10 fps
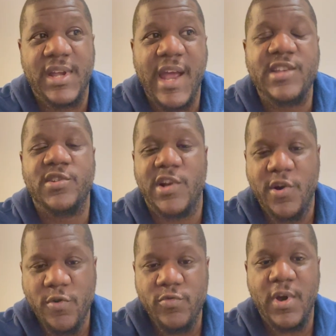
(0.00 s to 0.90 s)
and just
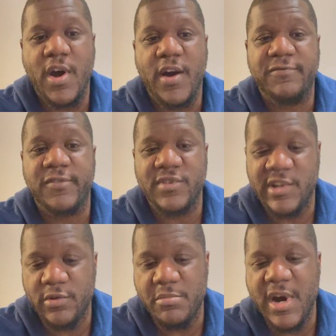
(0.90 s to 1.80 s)
hold off
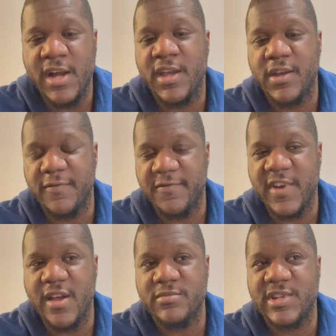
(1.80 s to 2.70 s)
until the market
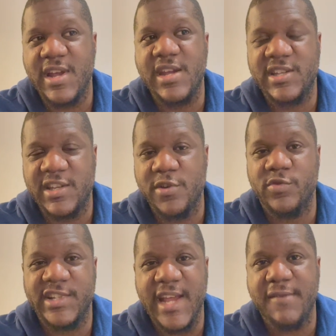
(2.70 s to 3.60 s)
confirms that it's still
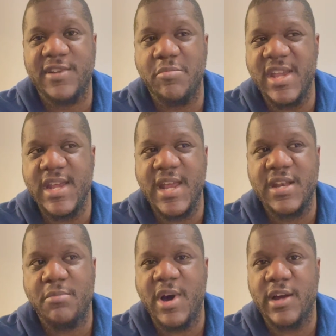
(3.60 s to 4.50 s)
safe to be in
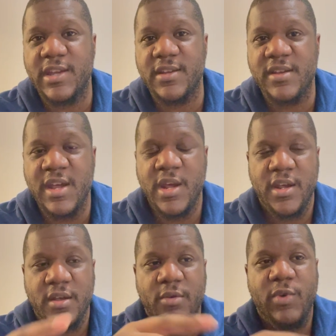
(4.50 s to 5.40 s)
the market.
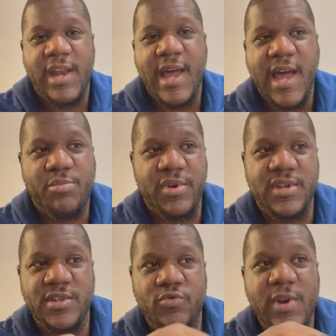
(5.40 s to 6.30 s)
When that
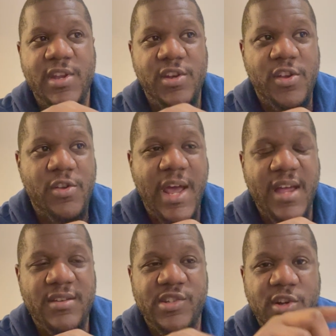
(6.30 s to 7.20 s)
happens, or when you do
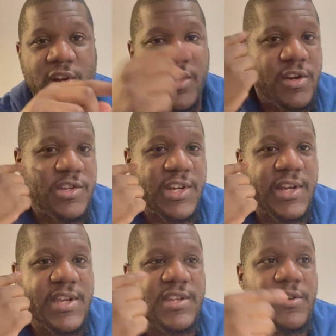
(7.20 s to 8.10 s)
that,
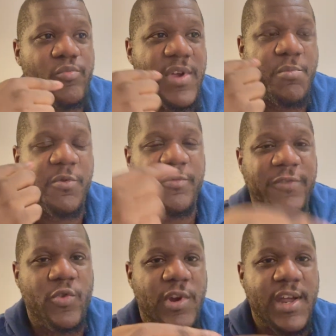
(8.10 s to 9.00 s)
psychologically, some people
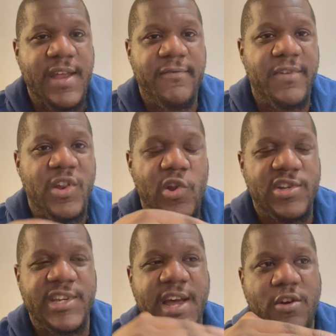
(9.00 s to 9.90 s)
feel like they've
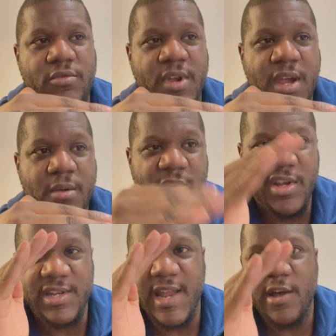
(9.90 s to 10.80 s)
lost out
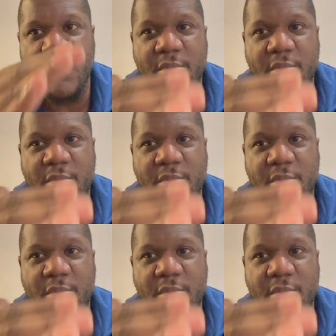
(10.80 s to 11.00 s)
because now the